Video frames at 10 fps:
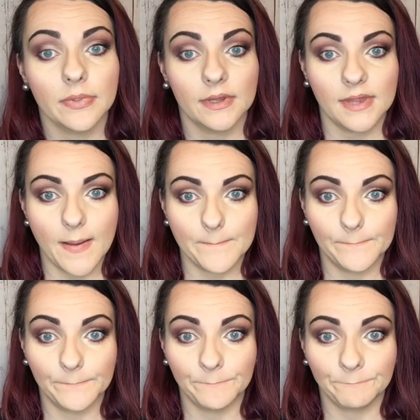Like that.
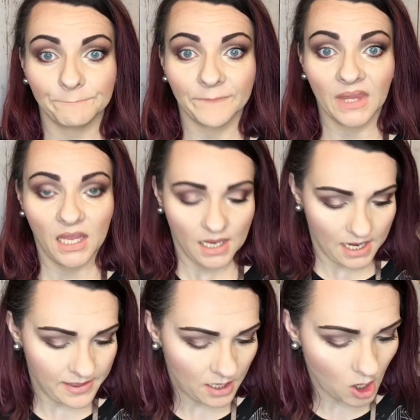
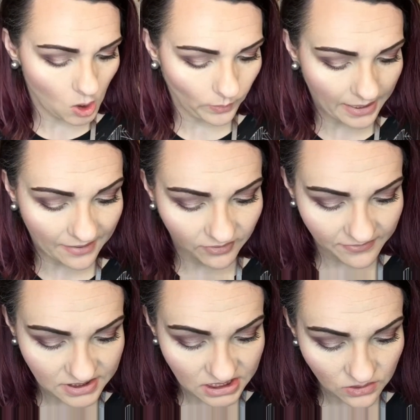And then all we have
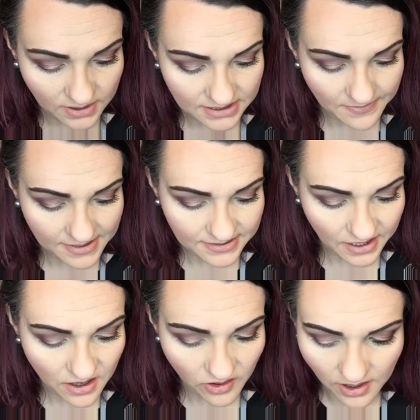left to do is
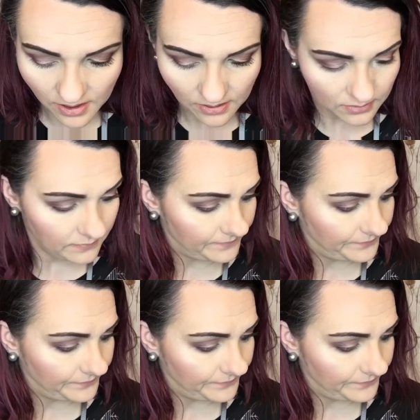mascara.